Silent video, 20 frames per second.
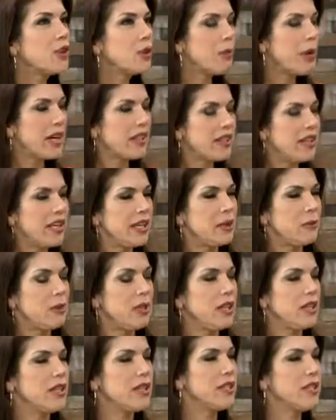you're back again,
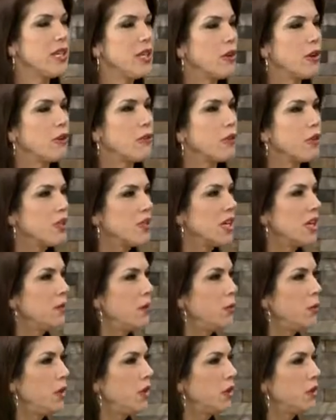because in our first
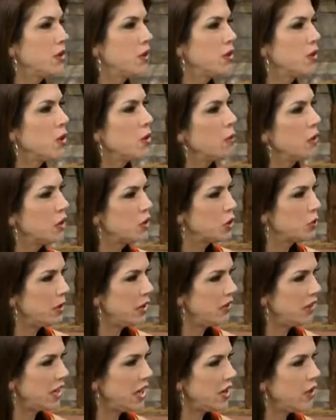segment we learned so much
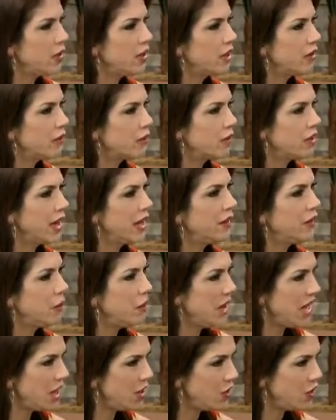about the caregiver and the
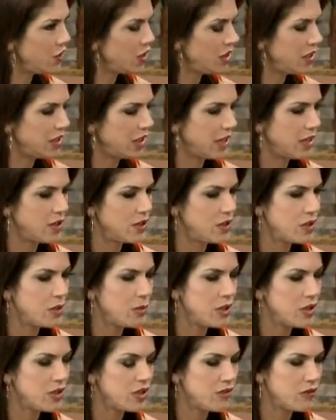patient and so
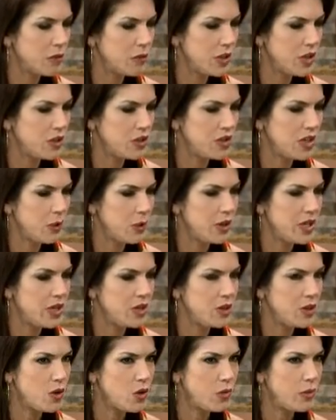much information that we need
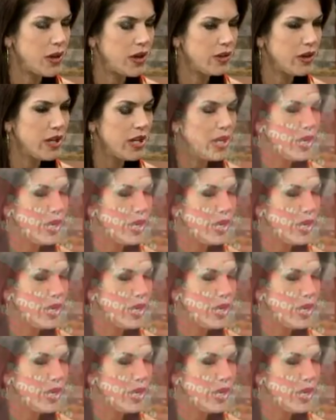to know about.